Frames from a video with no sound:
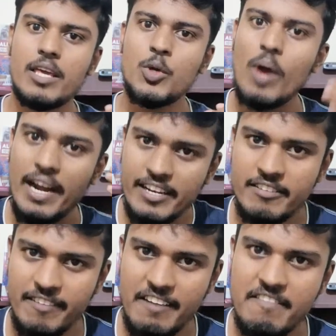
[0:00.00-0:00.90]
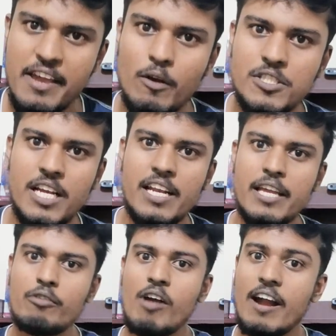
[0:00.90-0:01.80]
you identify where you're
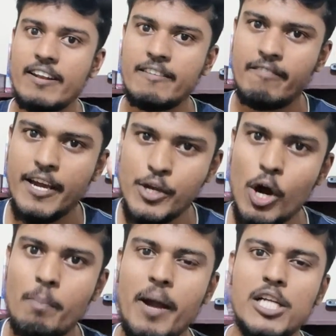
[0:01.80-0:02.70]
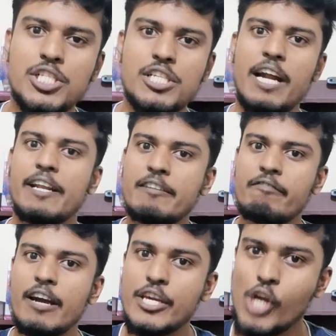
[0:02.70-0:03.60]
standing, identify your passion,
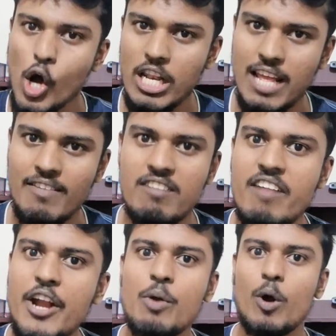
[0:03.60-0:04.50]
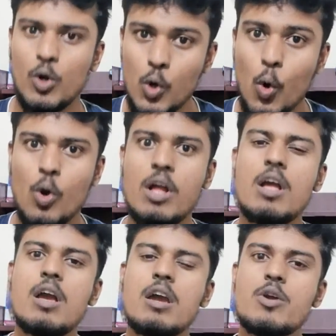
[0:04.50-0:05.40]
identify your level, where you want to go.
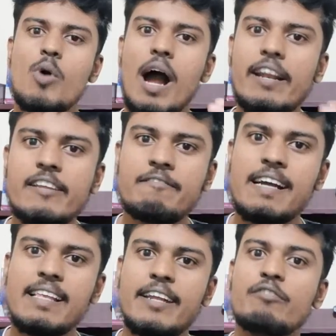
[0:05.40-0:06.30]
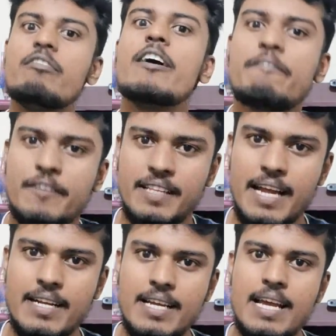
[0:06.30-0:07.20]
You identify that and work for
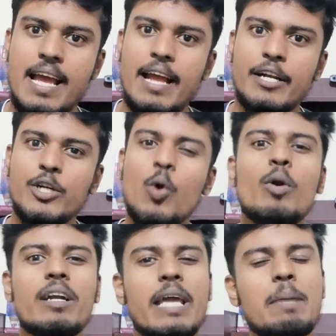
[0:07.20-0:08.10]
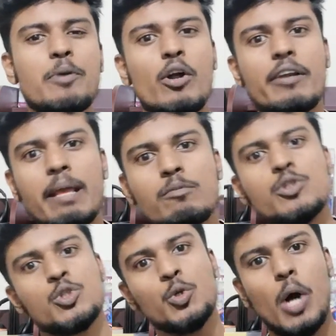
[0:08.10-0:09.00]
that. And don't keep your
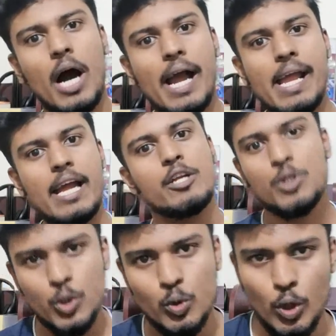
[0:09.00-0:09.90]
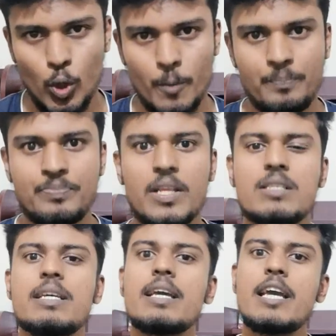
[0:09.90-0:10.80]
dreams too high and too low.
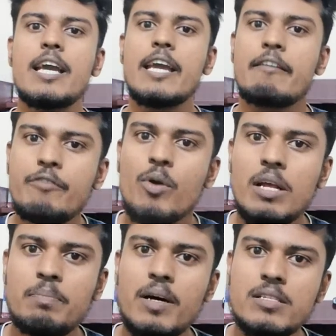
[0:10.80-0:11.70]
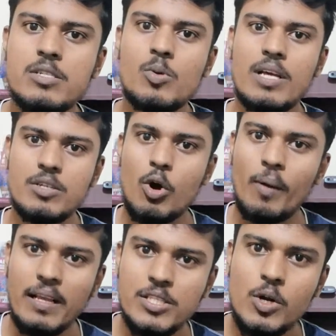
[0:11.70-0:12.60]
See, if you are a person who has
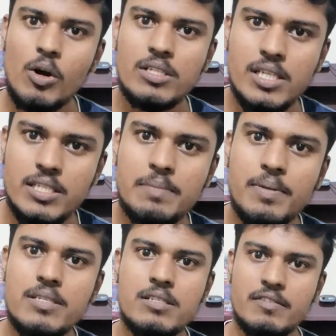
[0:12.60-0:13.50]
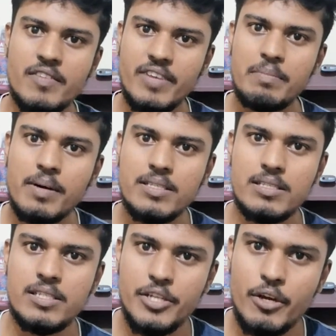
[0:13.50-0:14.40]
always scored 60% or
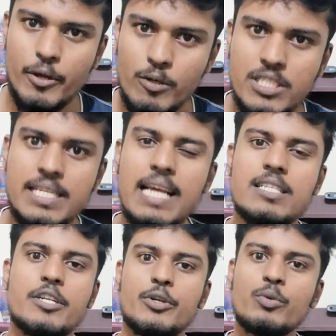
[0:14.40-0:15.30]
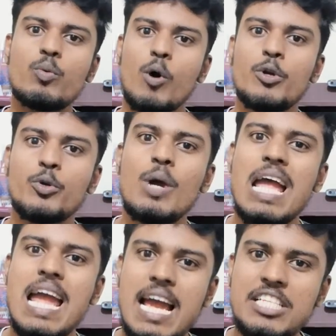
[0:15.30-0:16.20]
50% in your UG days and you want to
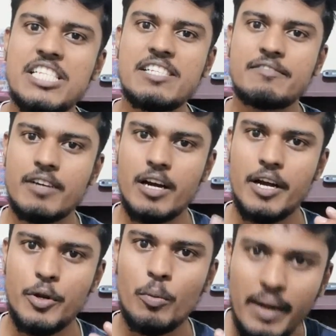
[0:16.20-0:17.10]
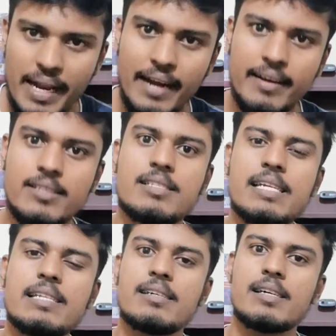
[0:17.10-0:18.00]
achieve pediatric
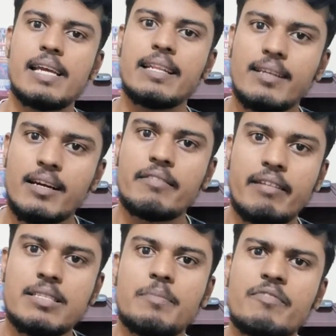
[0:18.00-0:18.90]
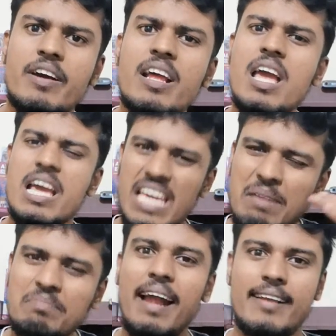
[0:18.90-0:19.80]
seat in the country somewhere,
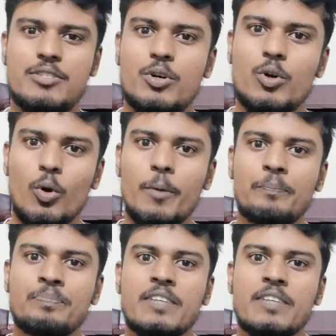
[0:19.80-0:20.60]
keep that as your goal.